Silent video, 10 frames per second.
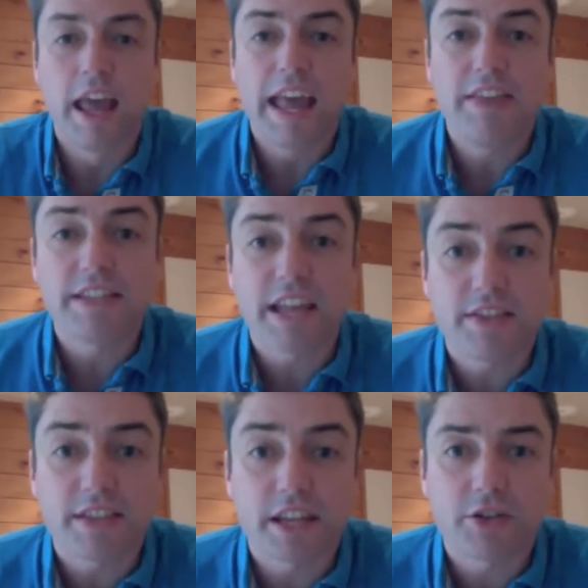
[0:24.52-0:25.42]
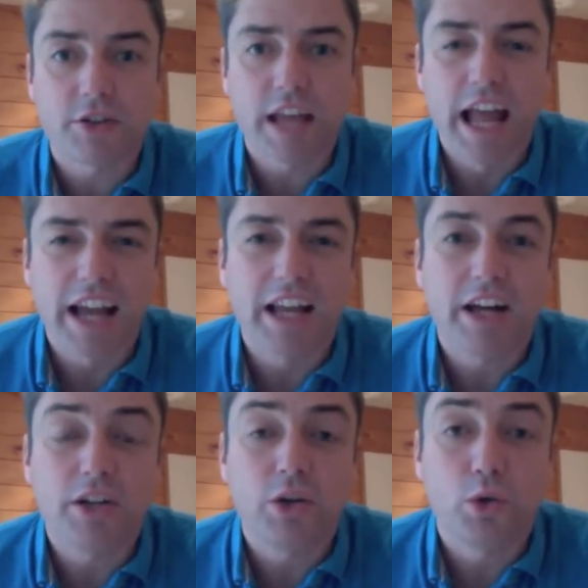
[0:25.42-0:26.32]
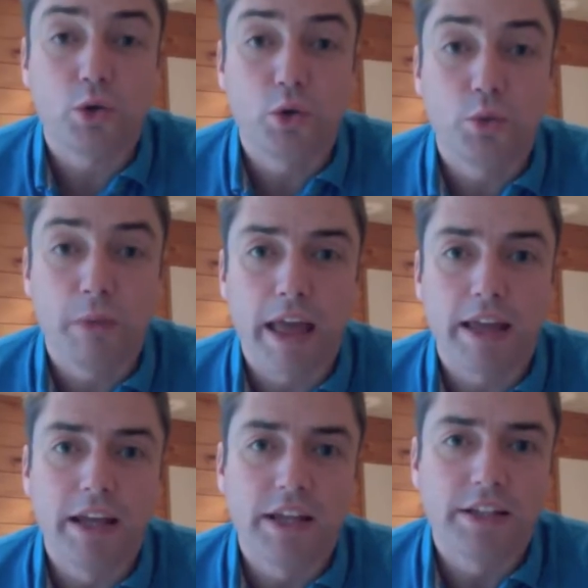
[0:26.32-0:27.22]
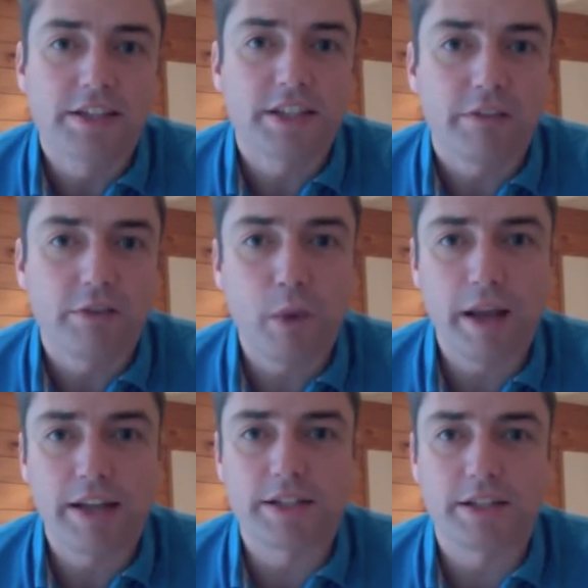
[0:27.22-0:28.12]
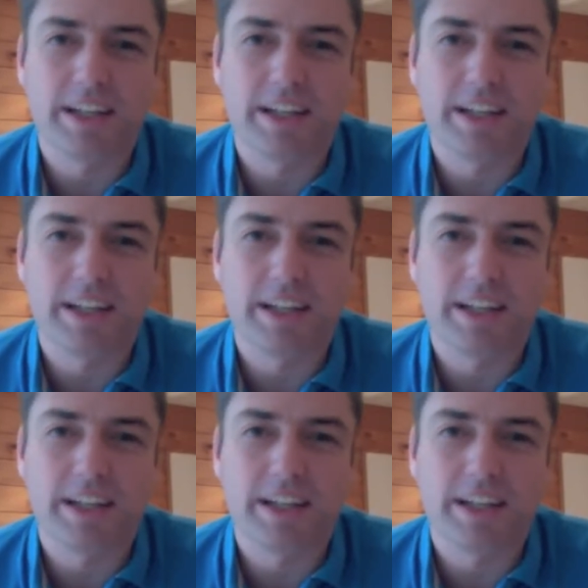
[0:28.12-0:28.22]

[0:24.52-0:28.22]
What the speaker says: In the 10th century, a guy called Kupe discovered Wellington.